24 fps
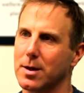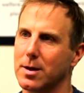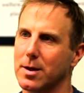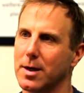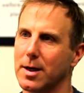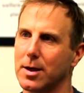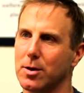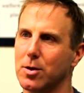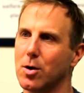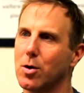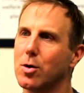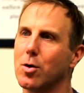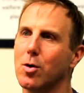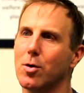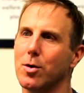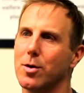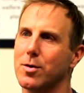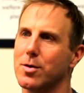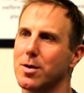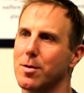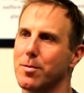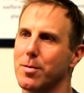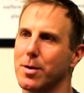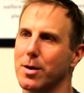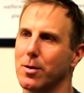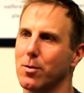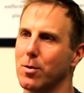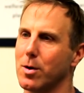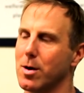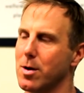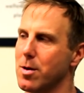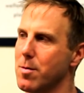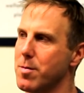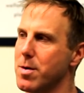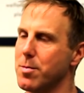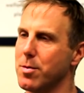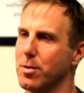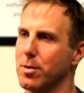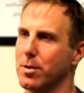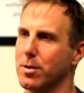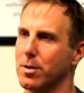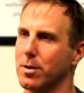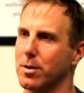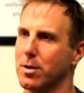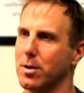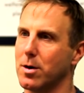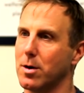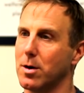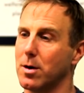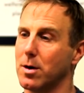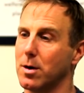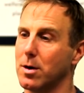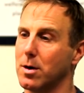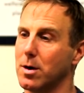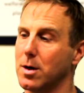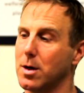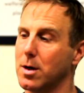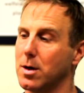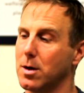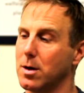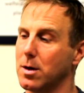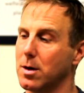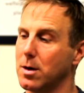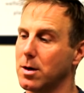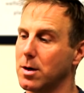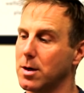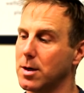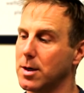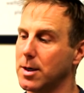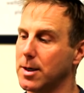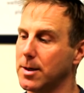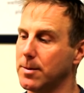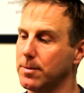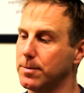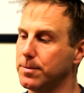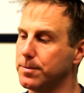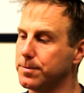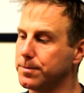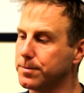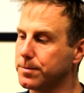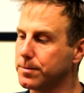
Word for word: Like don't go into something where other people are are are um,